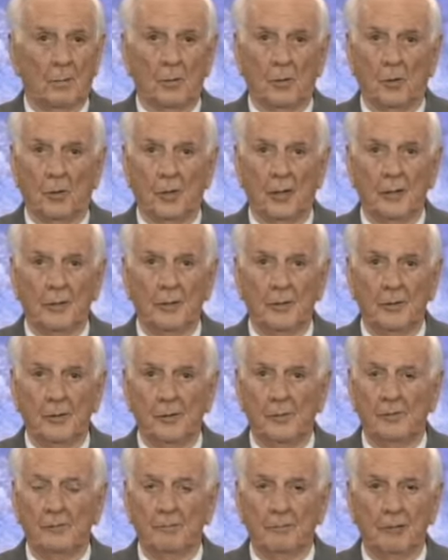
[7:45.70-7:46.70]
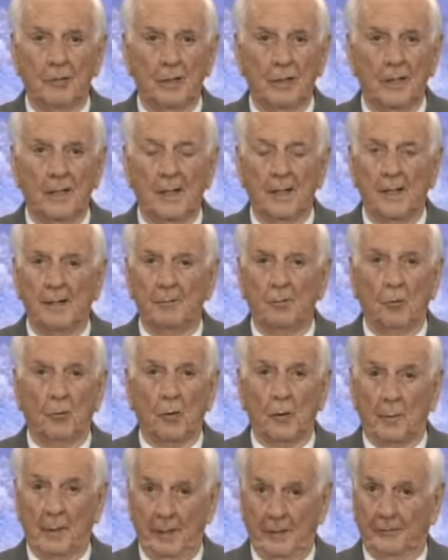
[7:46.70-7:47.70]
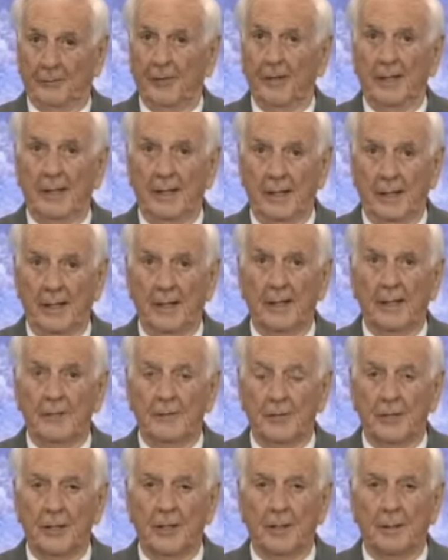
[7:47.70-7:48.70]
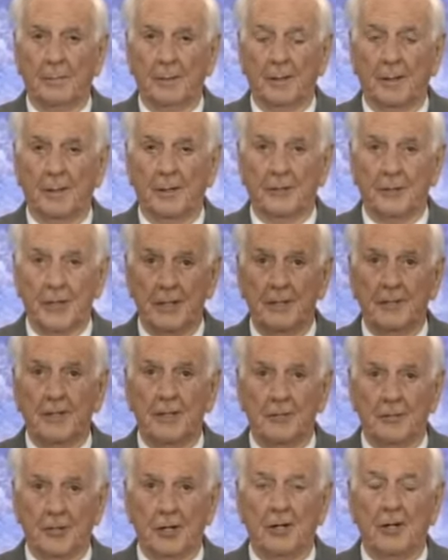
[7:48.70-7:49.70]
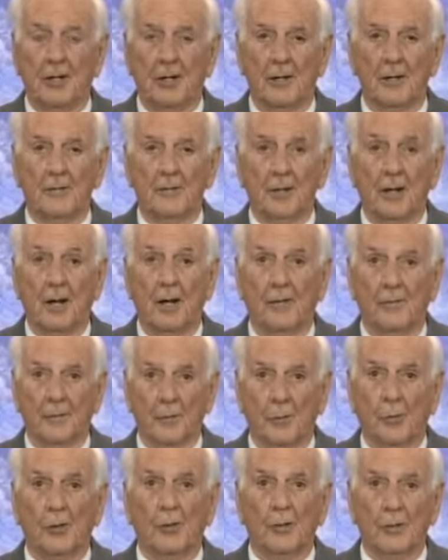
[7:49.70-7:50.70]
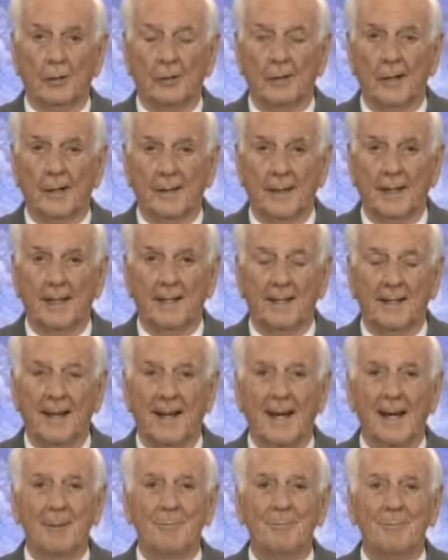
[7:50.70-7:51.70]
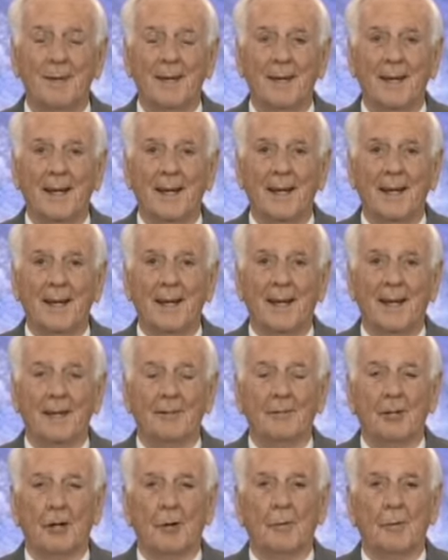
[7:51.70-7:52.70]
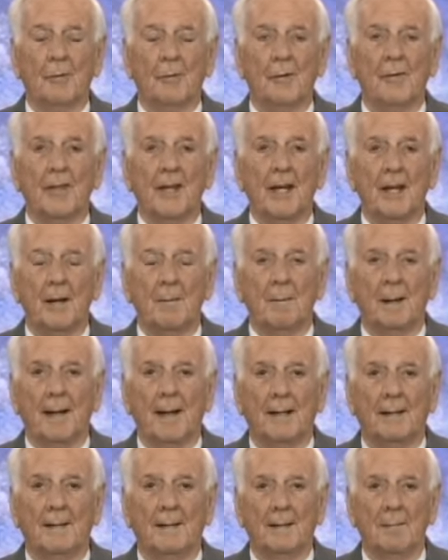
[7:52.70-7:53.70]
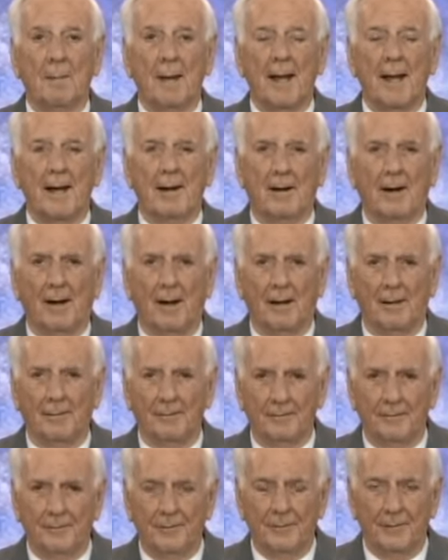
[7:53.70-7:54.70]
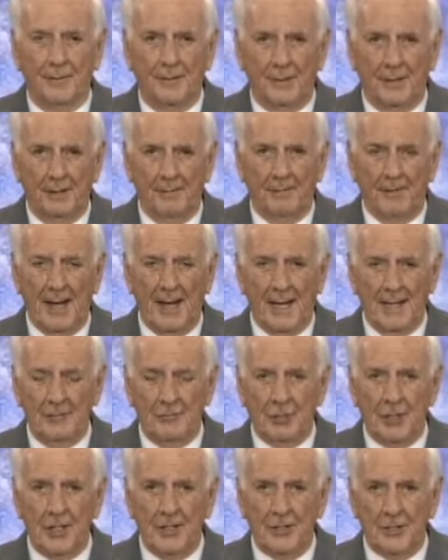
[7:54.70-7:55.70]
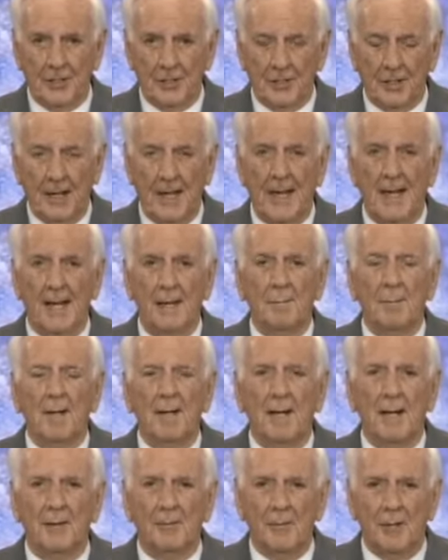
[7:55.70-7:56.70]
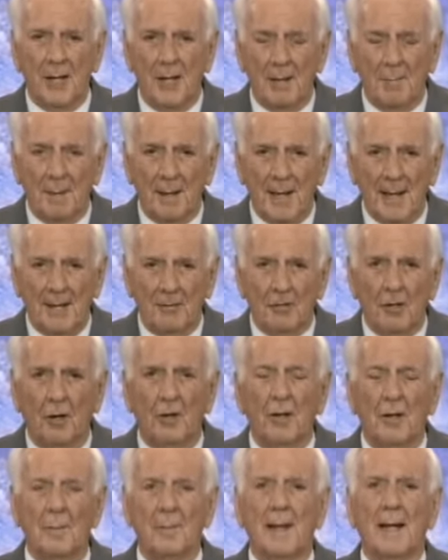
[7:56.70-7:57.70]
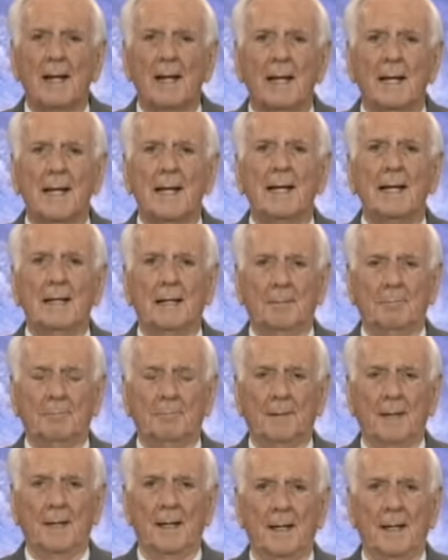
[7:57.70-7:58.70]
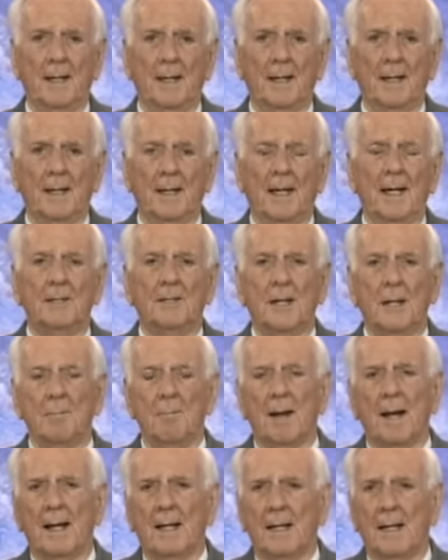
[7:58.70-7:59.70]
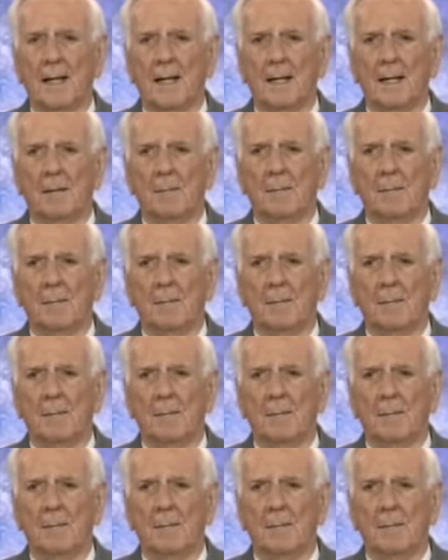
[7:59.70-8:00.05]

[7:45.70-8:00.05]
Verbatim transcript: Oh boy, you really want to be a friend of his, you know, because he's in charge of the world at that time. And so when we think about the matter of the fact Jesus came and he, he began talking about a kingdom. He said, My